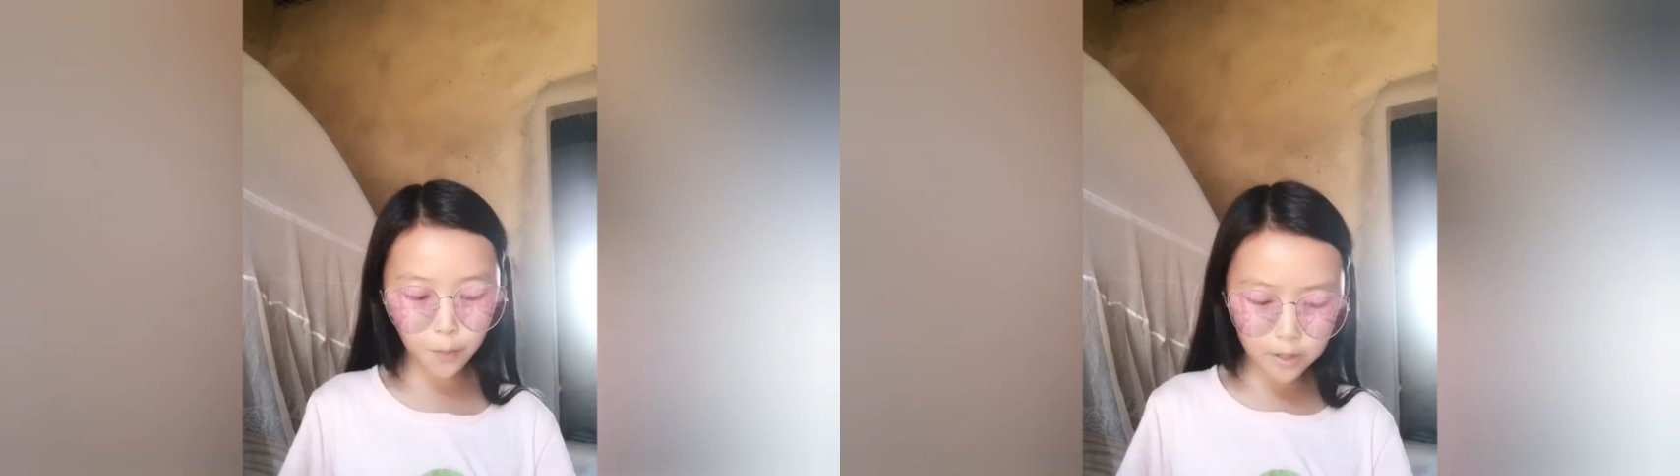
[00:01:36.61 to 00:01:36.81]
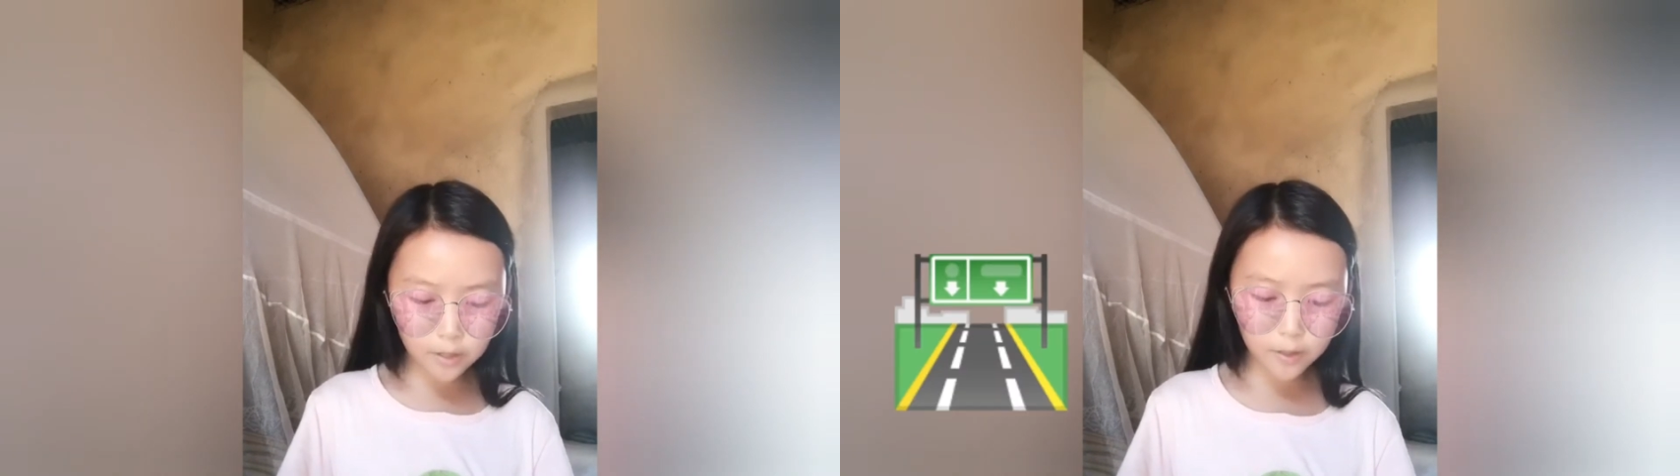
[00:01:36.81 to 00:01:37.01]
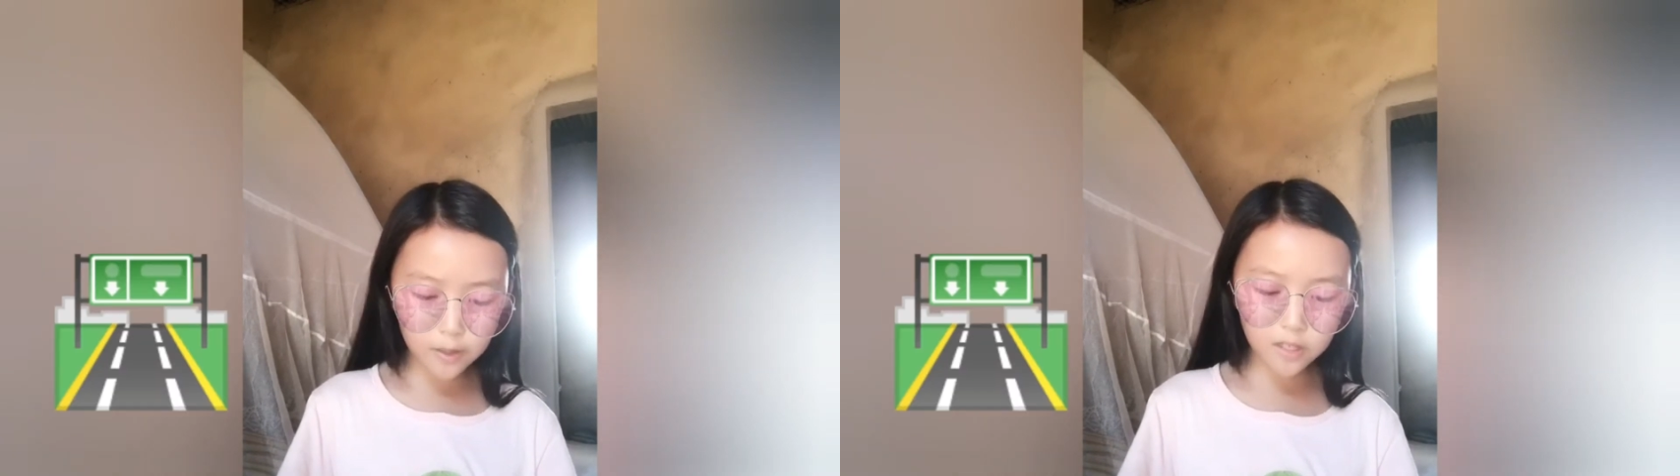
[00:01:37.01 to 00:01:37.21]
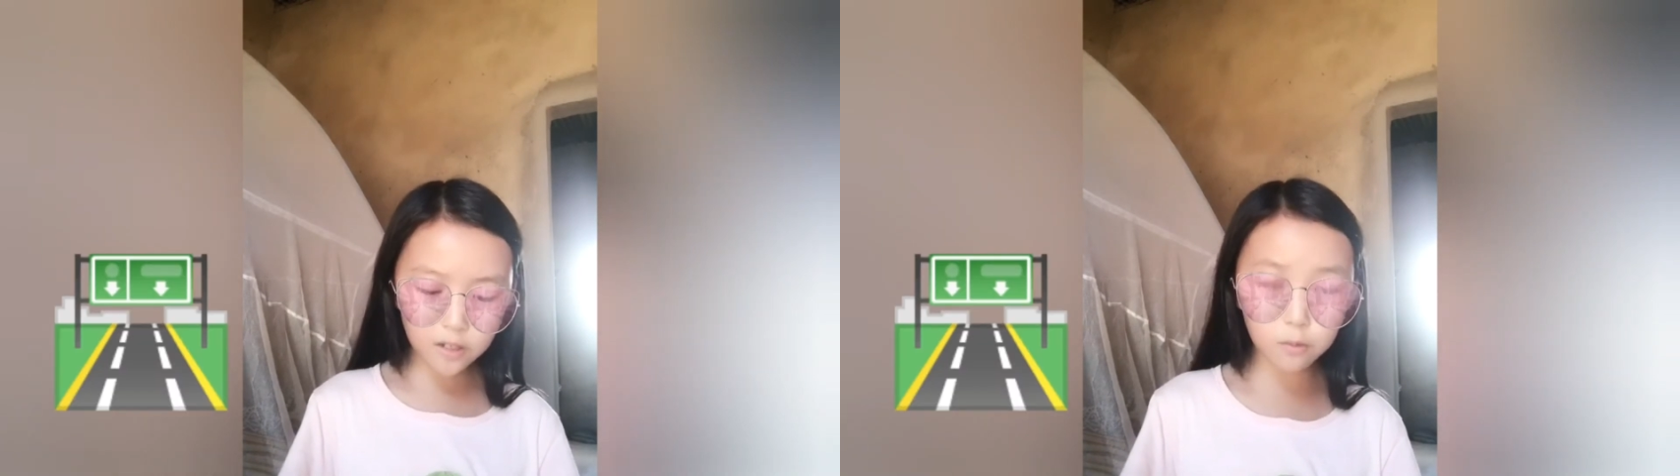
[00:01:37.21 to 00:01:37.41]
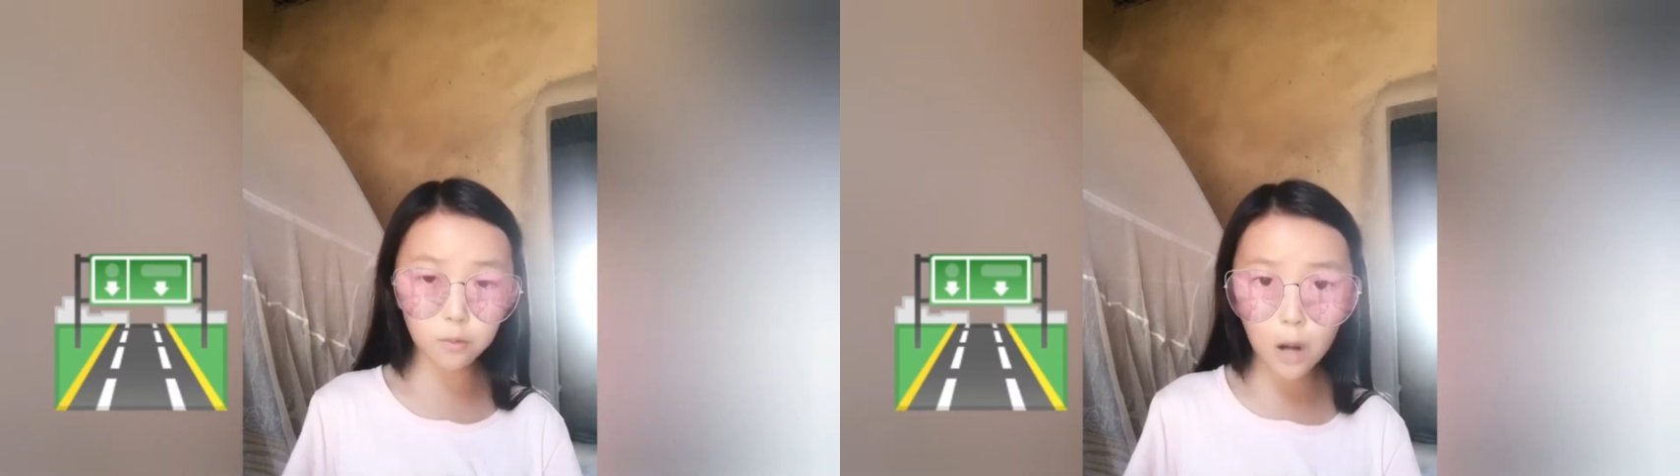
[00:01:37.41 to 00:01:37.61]
but the
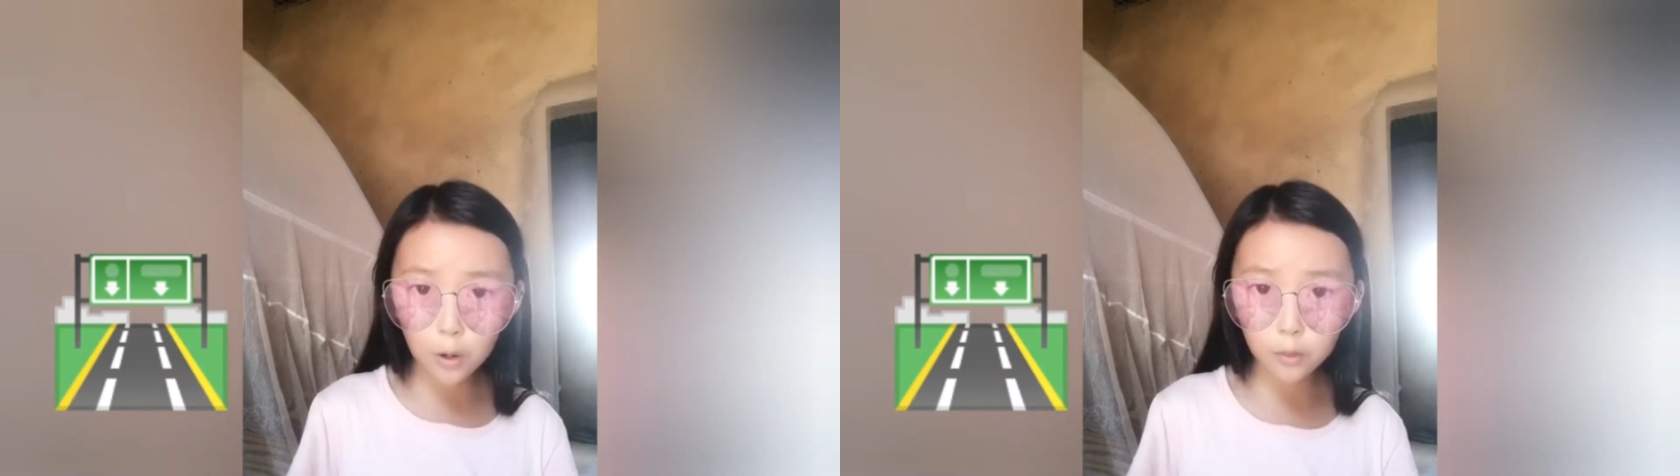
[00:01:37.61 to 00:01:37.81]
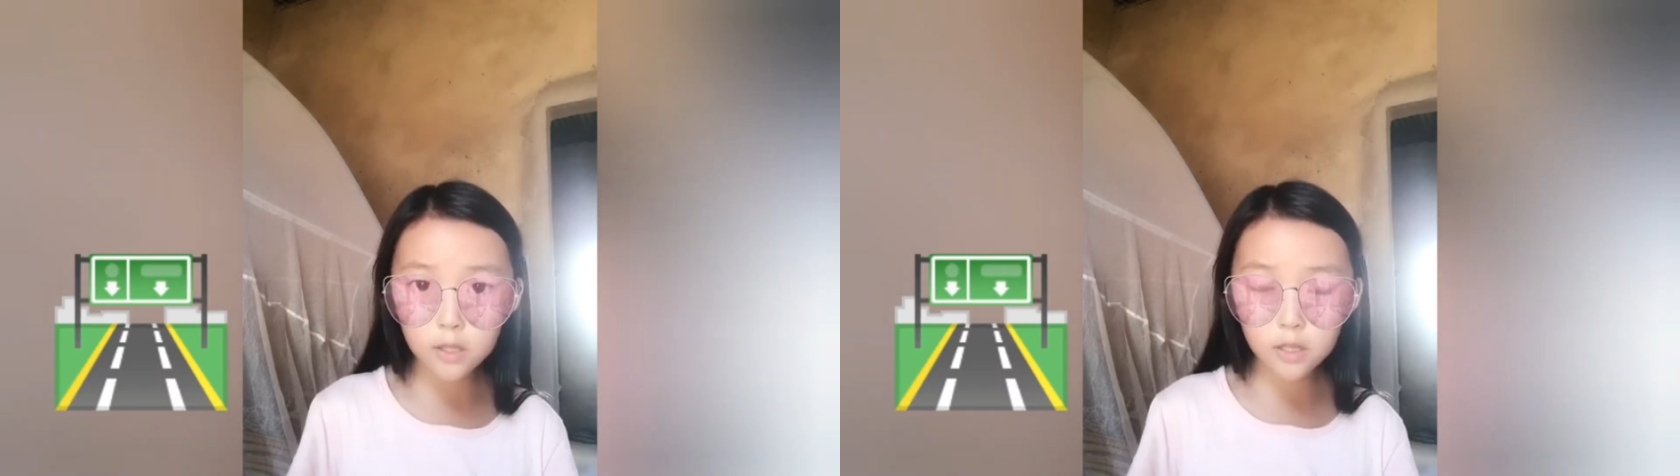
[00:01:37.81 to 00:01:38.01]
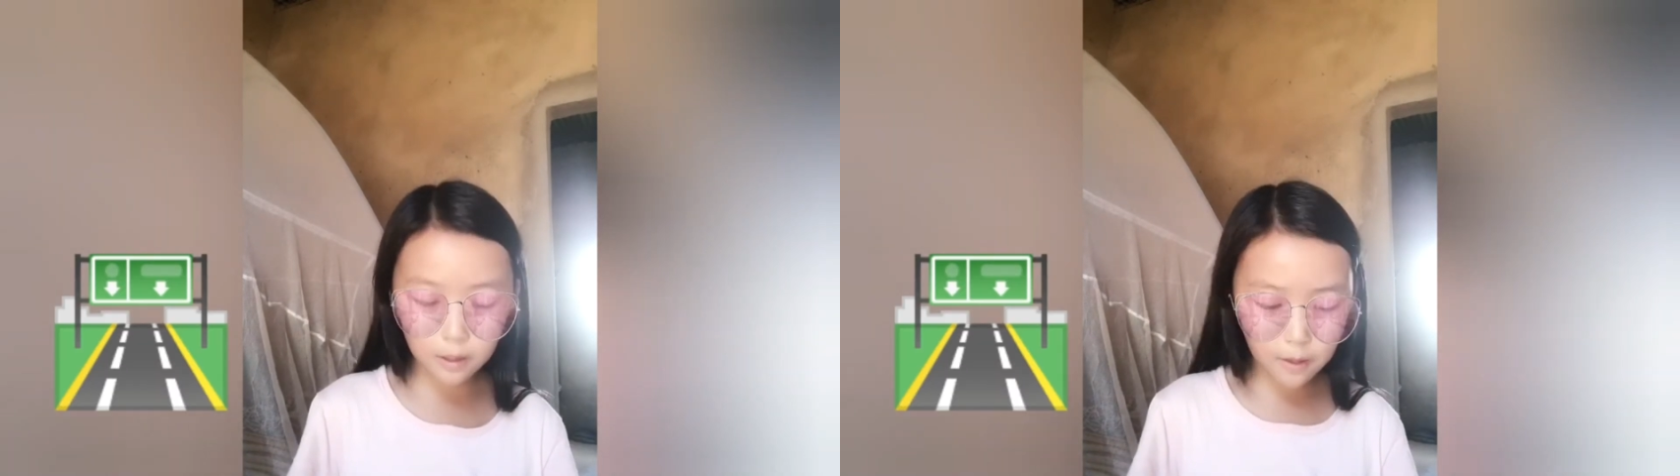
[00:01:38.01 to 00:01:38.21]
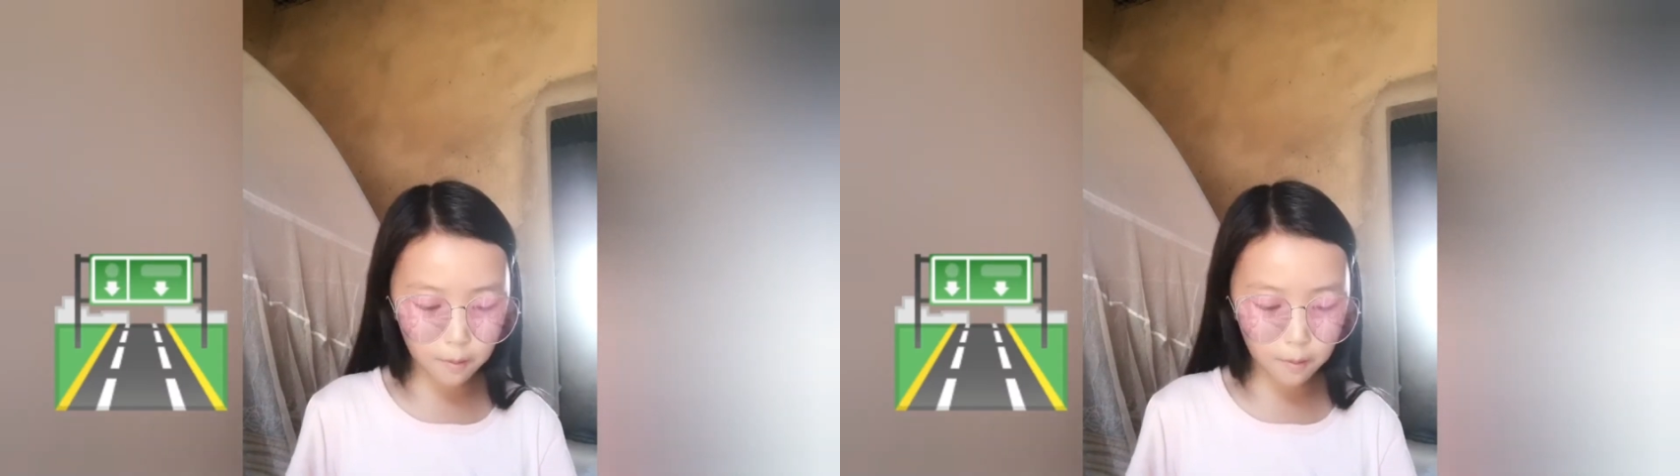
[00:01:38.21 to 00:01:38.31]
roads,